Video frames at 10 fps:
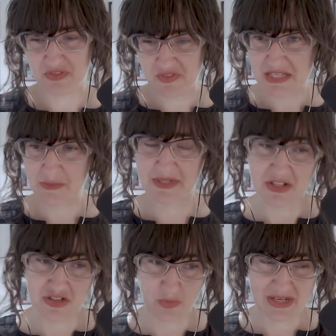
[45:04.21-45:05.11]
these
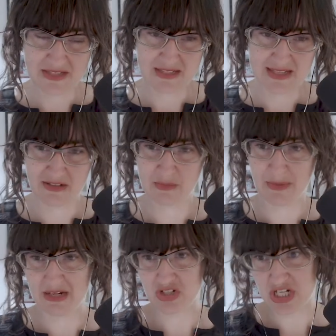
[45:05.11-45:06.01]
potential ways that cells
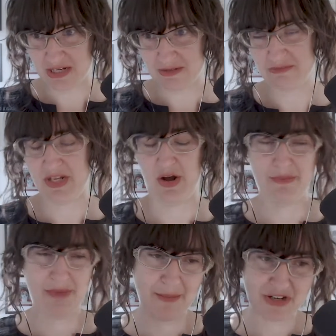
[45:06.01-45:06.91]
might cheat. You know, I,
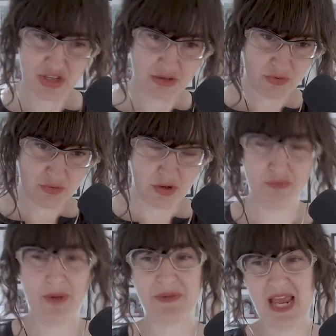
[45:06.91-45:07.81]
I mentioned
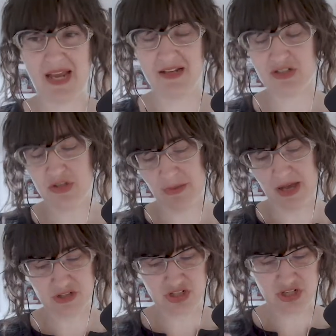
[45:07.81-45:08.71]
replicating too
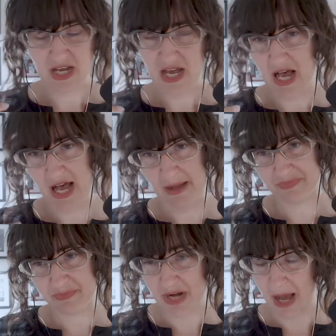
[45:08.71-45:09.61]
much,
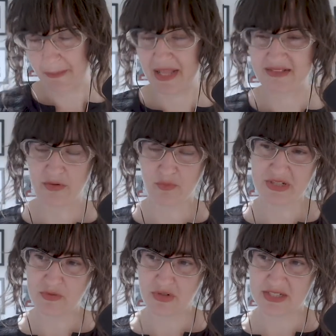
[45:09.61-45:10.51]
um, monopolizing
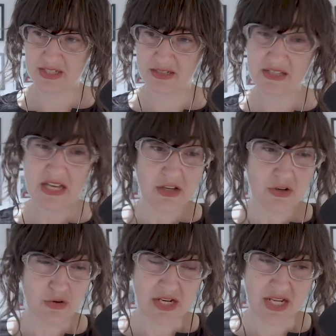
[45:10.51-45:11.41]
resources,
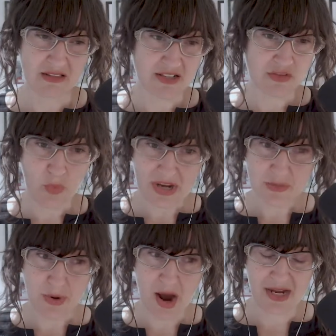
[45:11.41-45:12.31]
creating lots of waste
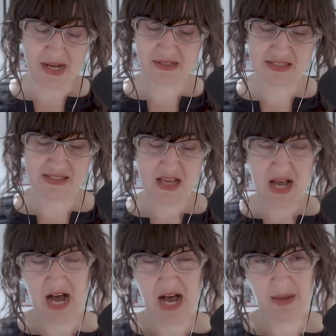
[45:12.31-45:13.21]
products,
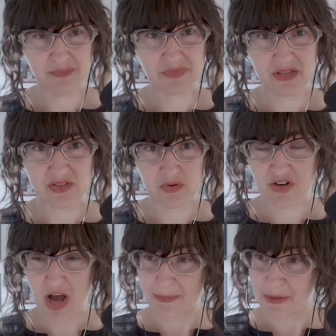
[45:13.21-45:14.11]
um, sort of
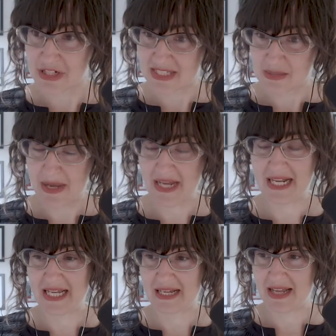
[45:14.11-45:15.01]
not
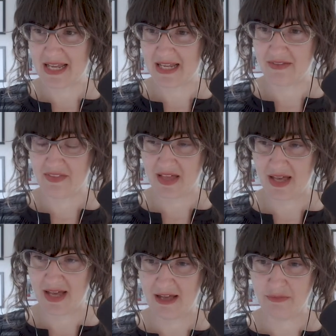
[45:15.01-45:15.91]
participating in
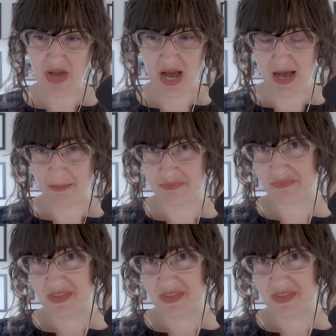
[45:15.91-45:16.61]
the um,